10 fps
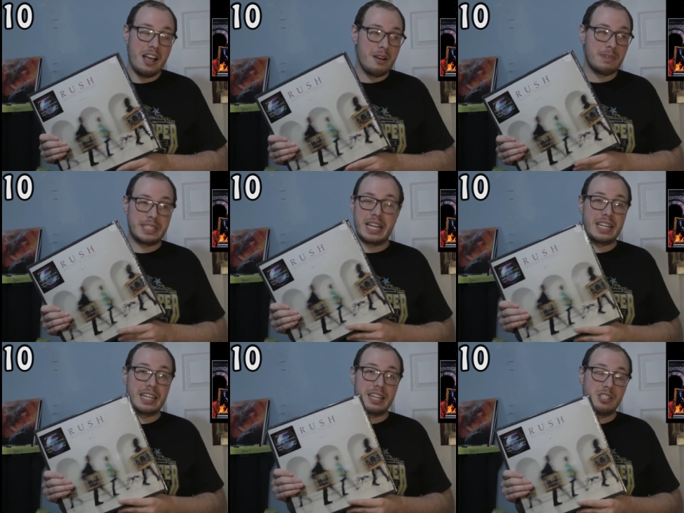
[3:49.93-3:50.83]
but then
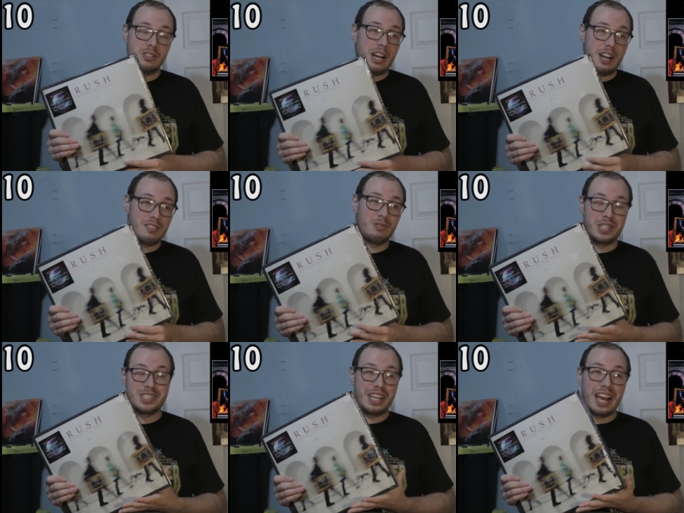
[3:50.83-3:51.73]
again, you got once
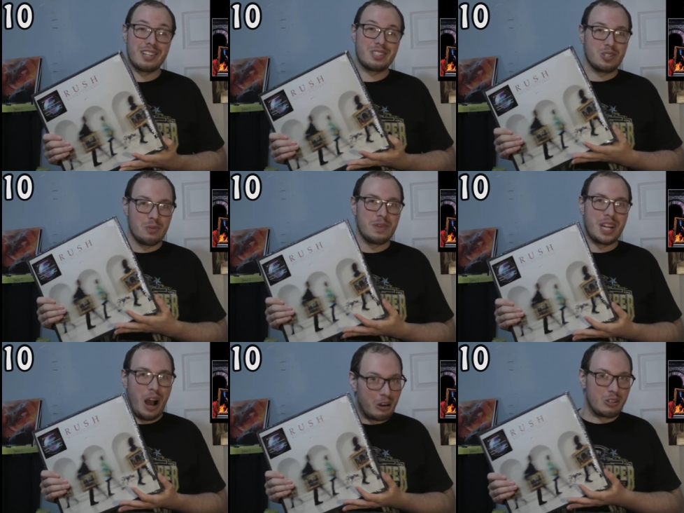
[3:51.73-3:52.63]
again so many
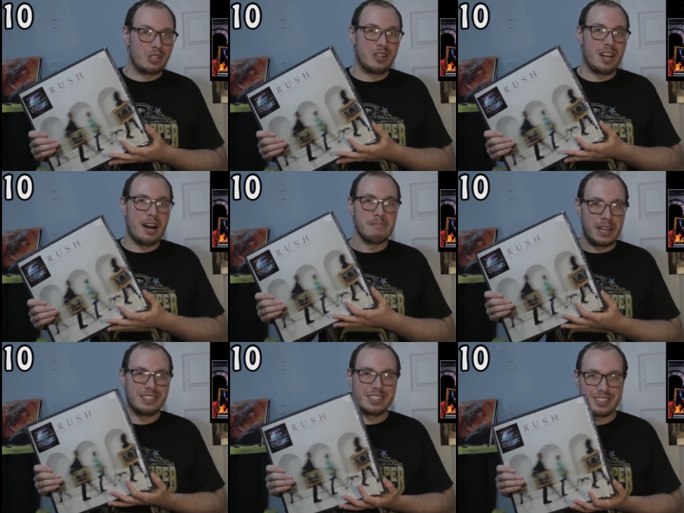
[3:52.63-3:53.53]
other
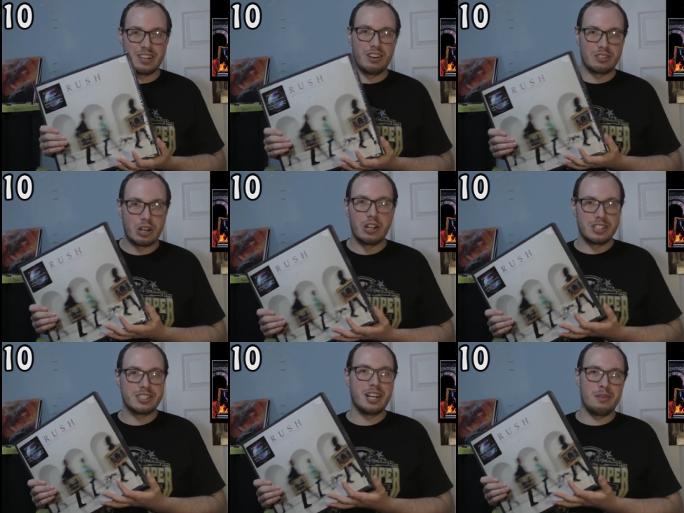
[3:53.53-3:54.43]
amazing songs on
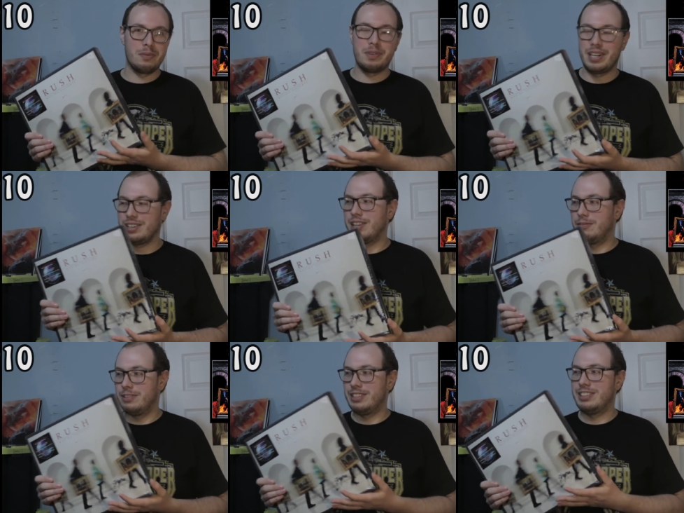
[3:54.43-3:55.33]
this album, and I love
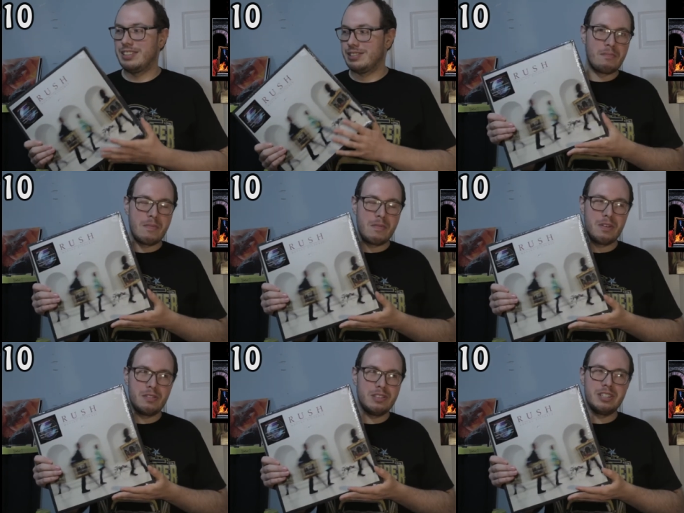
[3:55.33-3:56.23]
listening to it.
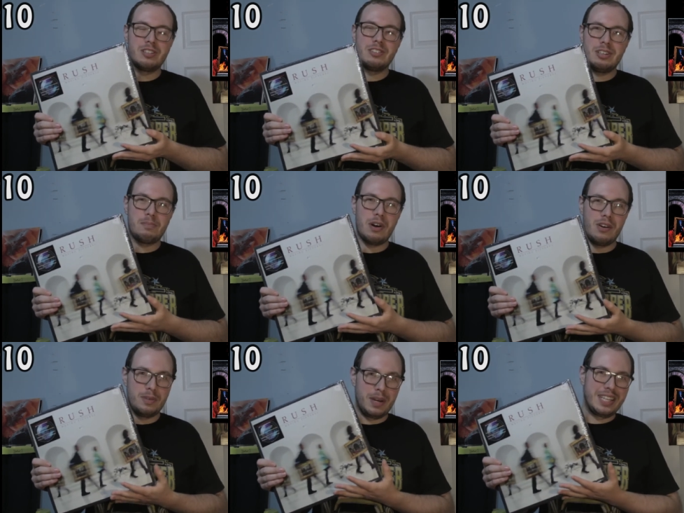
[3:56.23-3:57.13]
Literally,
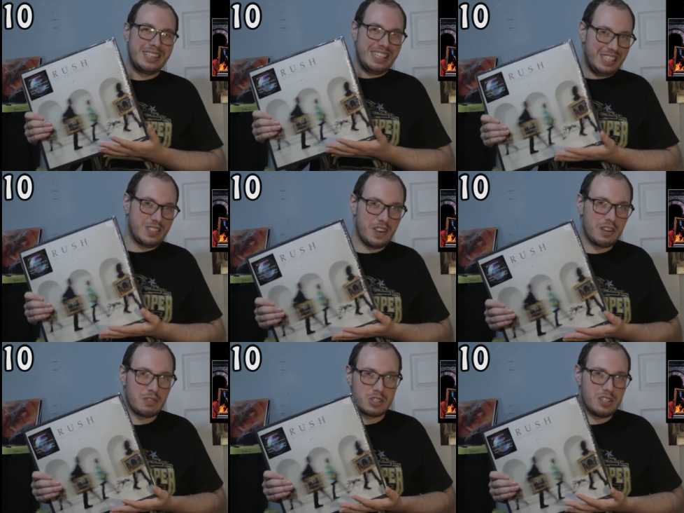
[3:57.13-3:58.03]
probably my least
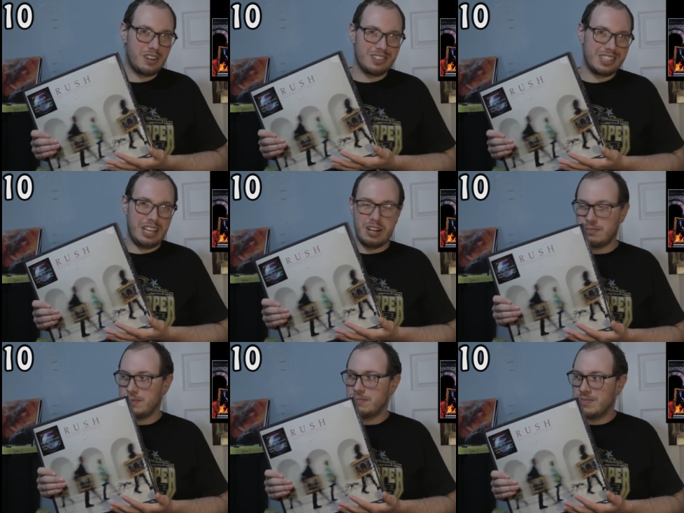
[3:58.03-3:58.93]
favorite song on the
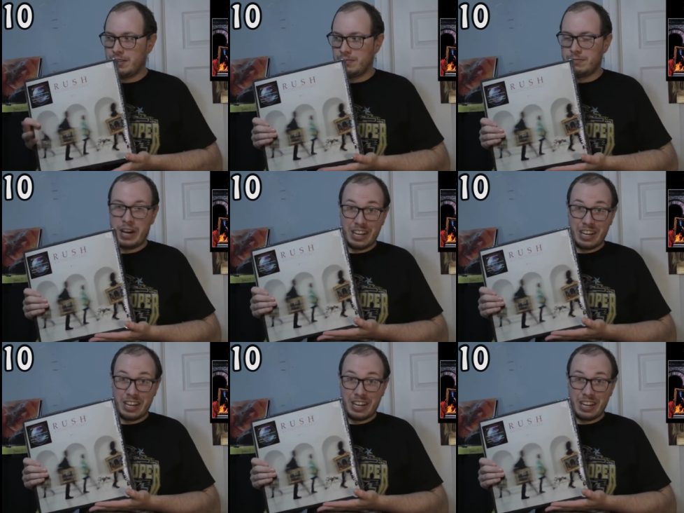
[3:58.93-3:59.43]
album, "Vital